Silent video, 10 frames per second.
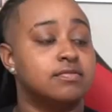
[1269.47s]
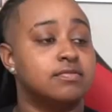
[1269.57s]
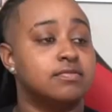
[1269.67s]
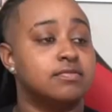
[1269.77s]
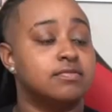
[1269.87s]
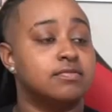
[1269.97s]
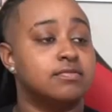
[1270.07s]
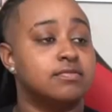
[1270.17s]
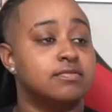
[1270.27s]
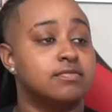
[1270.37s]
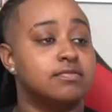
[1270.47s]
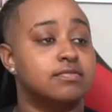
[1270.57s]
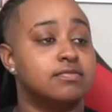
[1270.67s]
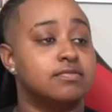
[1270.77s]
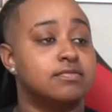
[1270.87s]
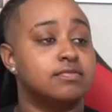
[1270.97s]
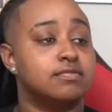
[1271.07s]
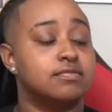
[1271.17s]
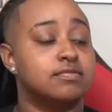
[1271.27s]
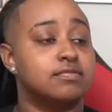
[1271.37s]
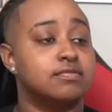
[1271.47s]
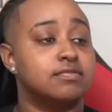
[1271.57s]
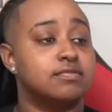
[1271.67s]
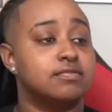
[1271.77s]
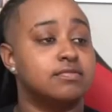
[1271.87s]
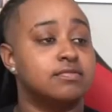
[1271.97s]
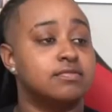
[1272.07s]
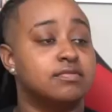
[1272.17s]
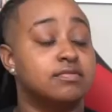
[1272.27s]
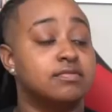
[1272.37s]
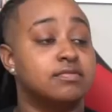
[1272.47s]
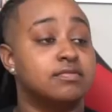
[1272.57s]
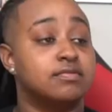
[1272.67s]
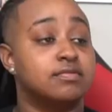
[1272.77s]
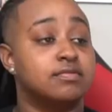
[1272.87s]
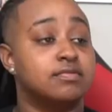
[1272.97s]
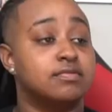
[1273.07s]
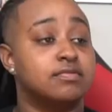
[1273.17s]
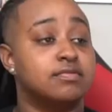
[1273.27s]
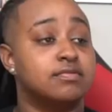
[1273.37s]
This person isn't speaking.